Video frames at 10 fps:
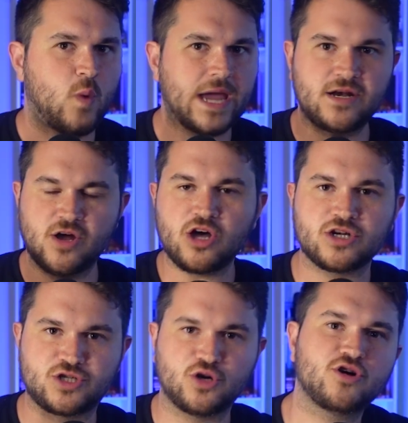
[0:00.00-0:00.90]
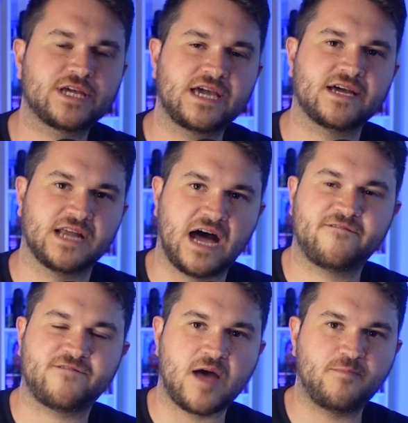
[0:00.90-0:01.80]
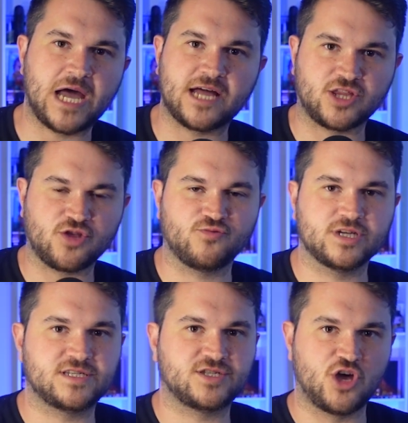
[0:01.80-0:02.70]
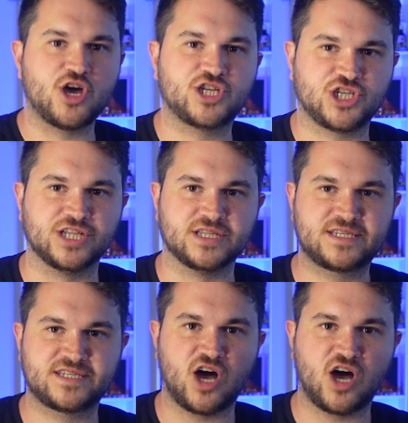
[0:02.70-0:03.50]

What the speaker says: we're not talking enough about the resurgence